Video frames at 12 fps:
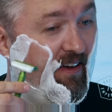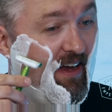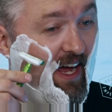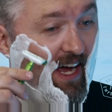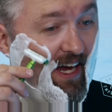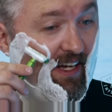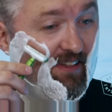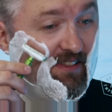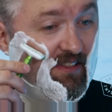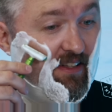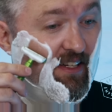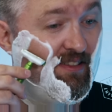
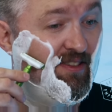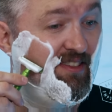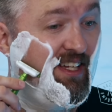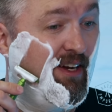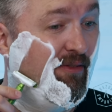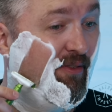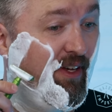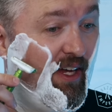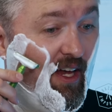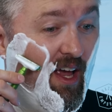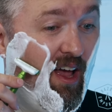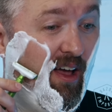Nice. This is
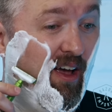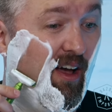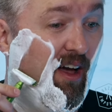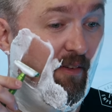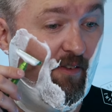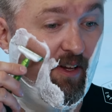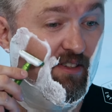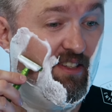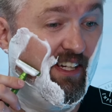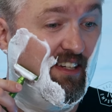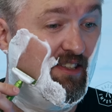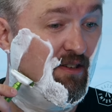definitely feels
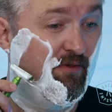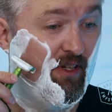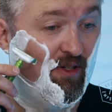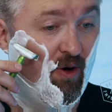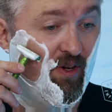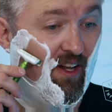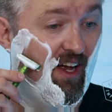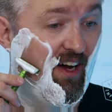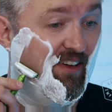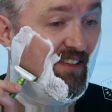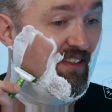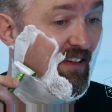like it's going for the
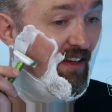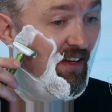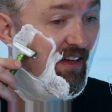Goldilocks.